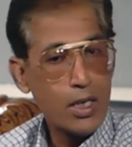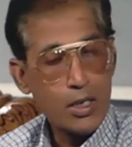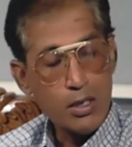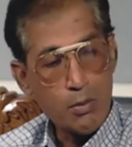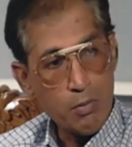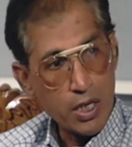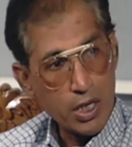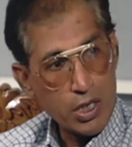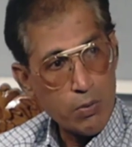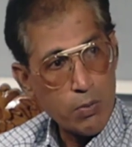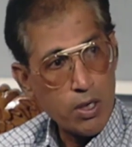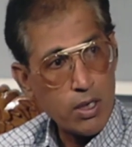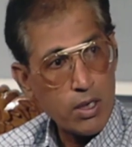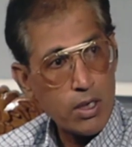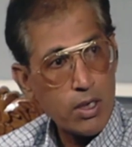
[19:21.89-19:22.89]
the
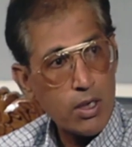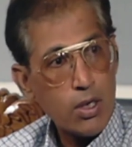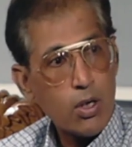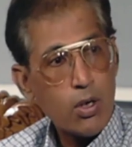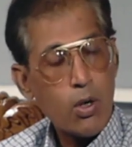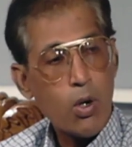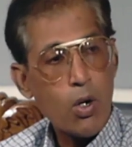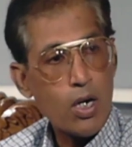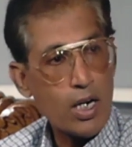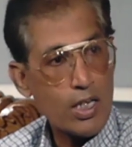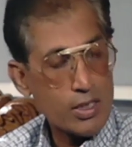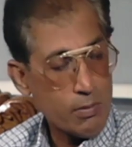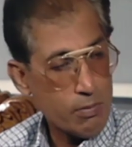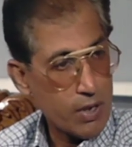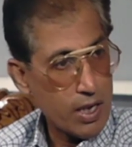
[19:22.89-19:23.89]
management, or our
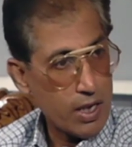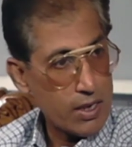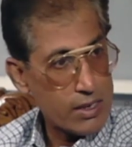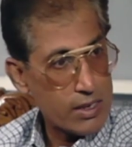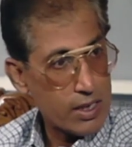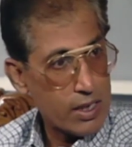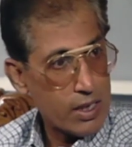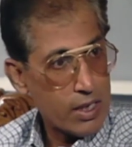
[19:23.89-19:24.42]
suppliers,